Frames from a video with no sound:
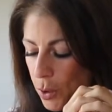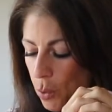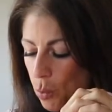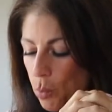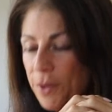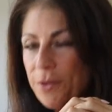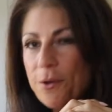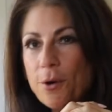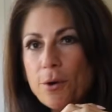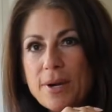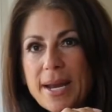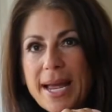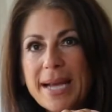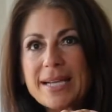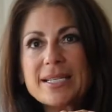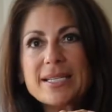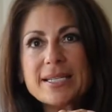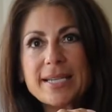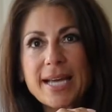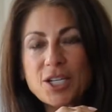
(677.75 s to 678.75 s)
with your
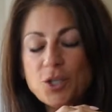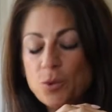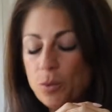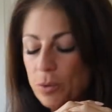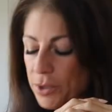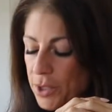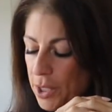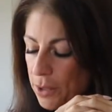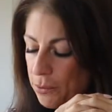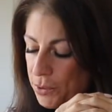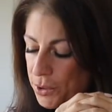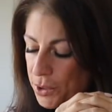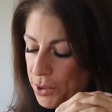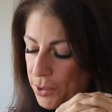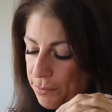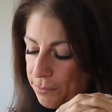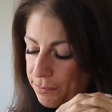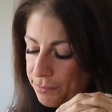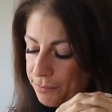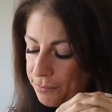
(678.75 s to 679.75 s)
next scheduled dose.